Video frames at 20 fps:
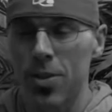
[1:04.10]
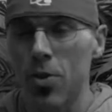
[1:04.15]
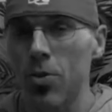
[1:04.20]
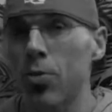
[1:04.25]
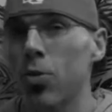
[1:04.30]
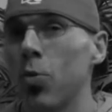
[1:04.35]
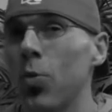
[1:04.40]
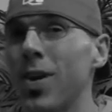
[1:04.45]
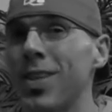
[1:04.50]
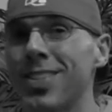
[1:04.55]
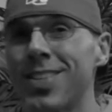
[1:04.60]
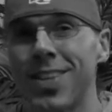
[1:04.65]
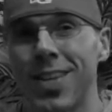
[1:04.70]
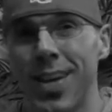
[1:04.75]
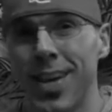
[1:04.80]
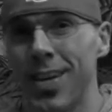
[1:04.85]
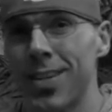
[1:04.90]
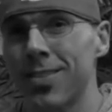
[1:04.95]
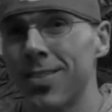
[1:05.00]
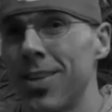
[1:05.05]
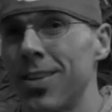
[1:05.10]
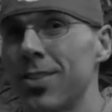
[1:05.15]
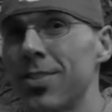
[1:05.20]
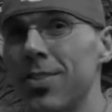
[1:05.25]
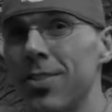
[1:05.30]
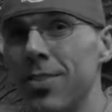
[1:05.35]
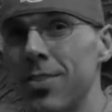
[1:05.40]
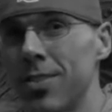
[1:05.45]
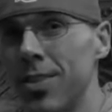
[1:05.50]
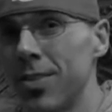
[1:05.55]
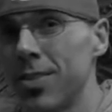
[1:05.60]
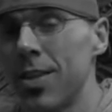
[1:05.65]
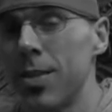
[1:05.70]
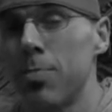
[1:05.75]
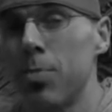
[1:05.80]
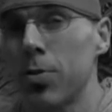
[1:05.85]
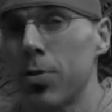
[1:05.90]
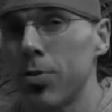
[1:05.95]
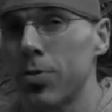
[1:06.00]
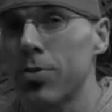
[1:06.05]
no coincidence this the
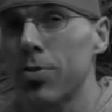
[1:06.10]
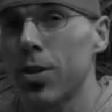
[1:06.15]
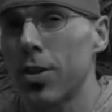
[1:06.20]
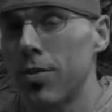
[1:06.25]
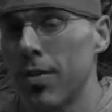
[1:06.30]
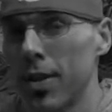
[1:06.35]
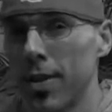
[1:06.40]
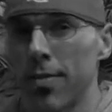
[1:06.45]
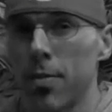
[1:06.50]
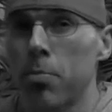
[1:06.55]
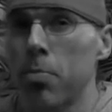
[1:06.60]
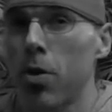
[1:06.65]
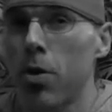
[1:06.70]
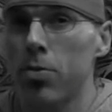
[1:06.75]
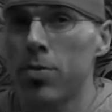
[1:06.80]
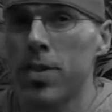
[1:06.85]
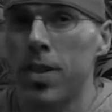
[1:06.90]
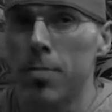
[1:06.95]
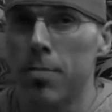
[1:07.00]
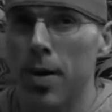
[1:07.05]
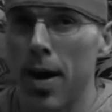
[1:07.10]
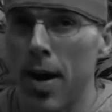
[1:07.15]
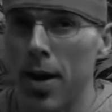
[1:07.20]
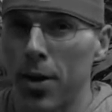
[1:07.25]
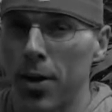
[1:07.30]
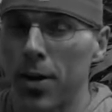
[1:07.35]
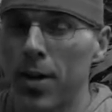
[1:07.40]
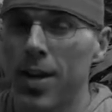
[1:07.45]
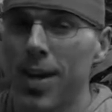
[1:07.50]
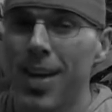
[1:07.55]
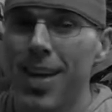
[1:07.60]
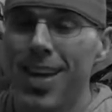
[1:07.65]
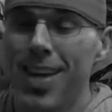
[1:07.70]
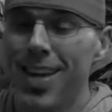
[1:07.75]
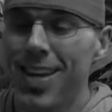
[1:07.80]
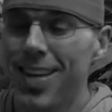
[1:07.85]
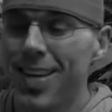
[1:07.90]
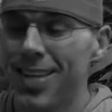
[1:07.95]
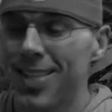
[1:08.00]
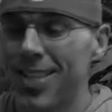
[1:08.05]
typical serving of a protein powder
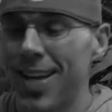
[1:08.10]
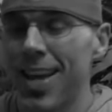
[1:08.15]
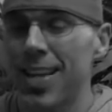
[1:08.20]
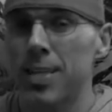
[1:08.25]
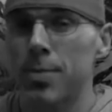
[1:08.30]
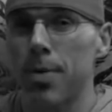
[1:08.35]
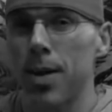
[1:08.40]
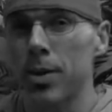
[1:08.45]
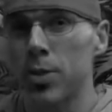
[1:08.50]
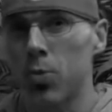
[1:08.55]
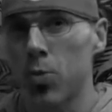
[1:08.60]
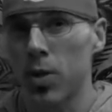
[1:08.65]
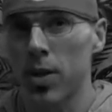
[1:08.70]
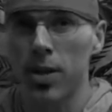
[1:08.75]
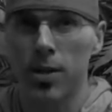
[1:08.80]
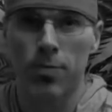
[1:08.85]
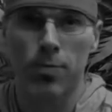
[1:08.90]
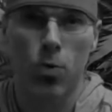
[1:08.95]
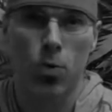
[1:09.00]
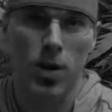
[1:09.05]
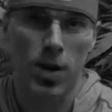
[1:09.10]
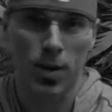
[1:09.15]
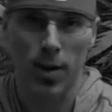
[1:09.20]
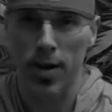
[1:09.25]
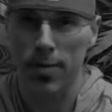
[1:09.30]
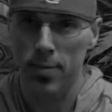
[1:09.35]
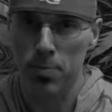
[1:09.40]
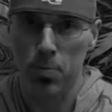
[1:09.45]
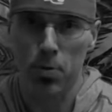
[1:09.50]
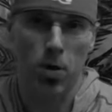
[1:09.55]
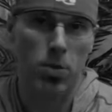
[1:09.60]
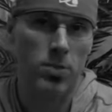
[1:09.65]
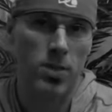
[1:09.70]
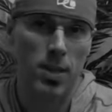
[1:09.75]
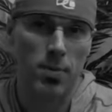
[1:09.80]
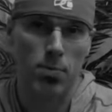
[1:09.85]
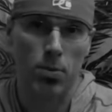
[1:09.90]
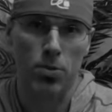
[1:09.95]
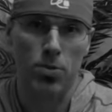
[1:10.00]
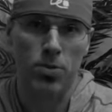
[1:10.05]
contains about 20 to 40 grams of
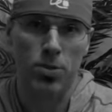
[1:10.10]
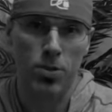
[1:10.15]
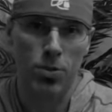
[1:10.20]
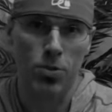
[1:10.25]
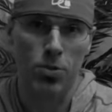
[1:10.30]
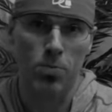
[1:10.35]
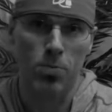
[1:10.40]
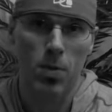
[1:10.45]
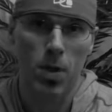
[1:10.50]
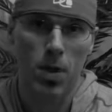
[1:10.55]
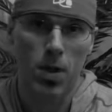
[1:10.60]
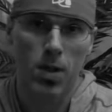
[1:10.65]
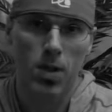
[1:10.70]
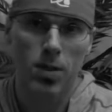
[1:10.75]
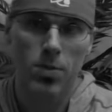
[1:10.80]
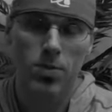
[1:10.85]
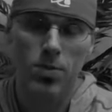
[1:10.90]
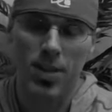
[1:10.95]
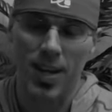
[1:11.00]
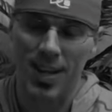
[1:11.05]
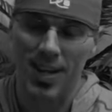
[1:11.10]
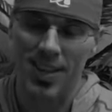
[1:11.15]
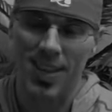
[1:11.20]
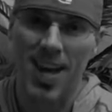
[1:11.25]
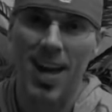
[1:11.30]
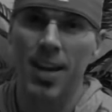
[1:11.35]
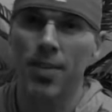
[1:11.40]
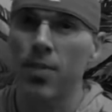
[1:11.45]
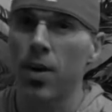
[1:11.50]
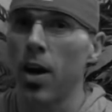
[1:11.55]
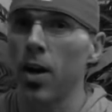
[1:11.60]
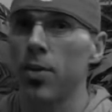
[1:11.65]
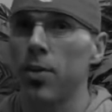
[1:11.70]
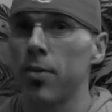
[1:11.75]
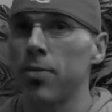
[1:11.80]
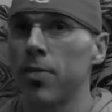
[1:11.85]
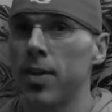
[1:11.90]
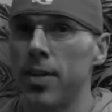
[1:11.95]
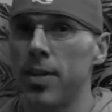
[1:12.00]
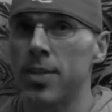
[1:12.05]
protein per scoop. So like a lot of
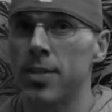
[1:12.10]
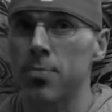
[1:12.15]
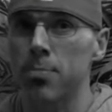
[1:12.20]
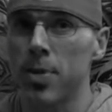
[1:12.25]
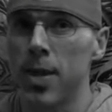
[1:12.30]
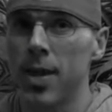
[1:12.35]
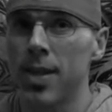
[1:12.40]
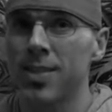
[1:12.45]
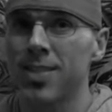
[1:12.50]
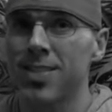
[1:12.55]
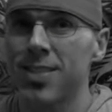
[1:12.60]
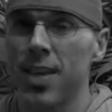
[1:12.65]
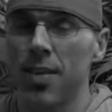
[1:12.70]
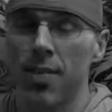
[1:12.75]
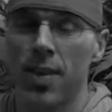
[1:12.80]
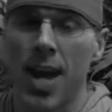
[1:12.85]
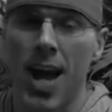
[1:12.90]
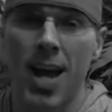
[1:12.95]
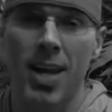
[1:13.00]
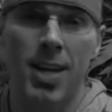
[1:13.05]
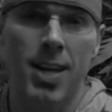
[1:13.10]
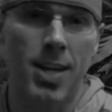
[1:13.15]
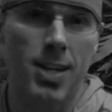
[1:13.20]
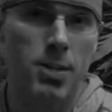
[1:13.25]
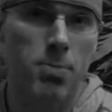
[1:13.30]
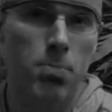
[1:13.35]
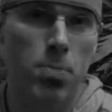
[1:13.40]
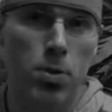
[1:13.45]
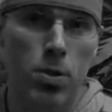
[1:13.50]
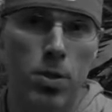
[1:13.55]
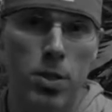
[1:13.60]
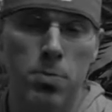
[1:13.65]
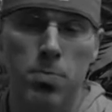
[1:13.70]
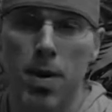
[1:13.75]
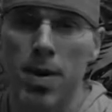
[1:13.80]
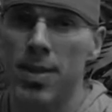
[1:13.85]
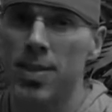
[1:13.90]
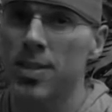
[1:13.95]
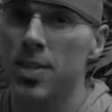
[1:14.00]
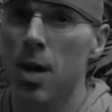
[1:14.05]
other fitness myths, if an idea is pushed
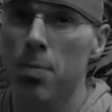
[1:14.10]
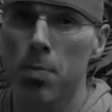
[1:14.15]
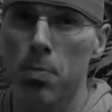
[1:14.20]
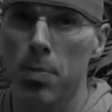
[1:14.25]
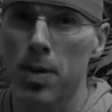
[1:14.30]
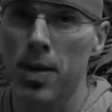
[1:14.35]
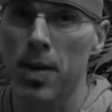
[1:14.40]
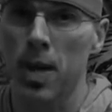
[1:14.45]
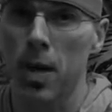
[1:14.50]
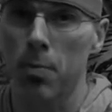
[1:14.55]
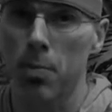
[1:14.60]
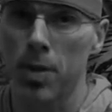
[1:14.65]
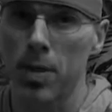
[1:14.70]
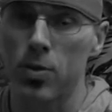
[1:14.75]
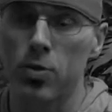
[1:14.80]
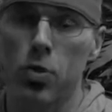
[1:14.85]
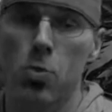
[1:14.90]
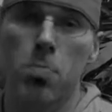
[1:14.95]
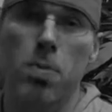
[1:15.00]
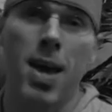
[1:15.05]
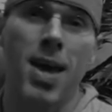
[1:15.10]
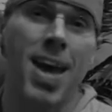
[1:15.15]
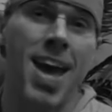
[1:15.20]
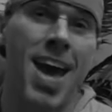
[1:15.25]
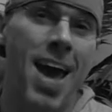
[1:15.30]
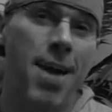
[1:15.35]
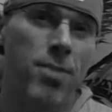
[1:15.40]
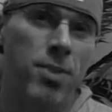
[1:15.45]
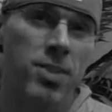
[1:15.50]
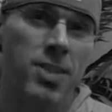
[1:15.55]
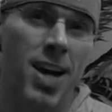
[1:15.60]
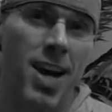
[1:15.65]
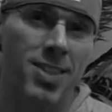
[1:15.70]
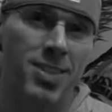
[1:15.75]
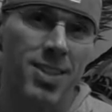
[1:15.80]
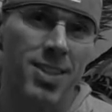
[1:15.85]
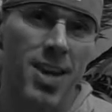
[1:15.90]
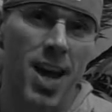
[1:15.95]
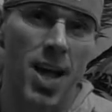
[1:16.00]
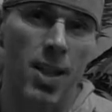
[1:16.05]
by the supplement companies who pay
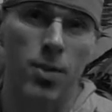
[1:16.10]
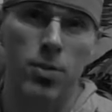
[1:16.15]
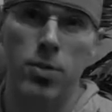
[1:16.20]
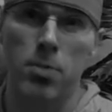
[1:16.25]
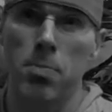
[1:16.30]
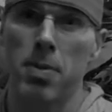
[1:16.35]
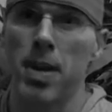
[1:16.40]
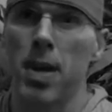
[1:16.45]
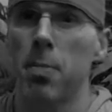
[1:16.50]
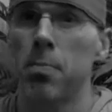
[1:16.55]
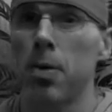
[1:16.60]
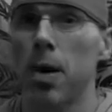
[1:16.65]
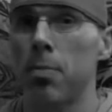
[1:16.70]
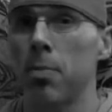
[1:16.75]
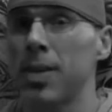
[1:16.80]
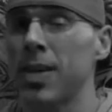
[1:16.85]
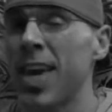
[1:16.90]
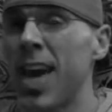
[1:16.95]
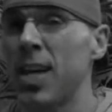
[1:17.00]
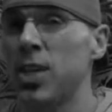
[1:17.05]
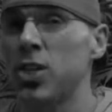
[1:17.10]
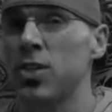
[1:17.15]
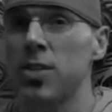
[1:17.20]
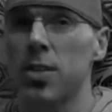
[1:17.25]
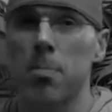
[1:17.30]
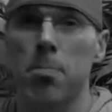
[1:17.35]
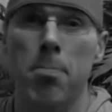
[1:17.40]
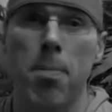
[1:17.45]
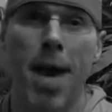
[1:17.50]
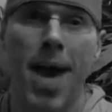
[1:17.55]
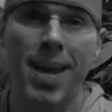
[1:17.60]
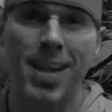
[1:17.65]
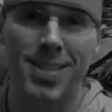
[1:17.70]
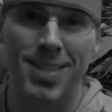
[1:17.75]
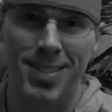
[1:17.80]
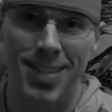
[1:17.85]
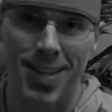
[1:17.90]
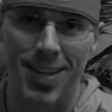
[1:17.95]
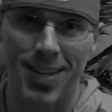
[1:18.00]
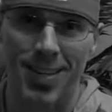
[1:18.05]
advertising dollars to be in publications and
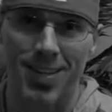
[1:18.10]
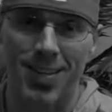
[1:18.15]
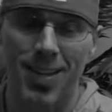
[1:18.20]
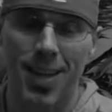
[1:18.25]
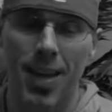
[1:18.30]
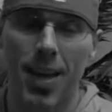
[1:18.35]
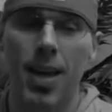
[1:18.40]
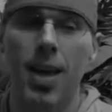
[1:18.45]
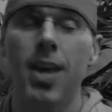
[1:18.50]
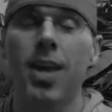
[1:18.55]
magazines,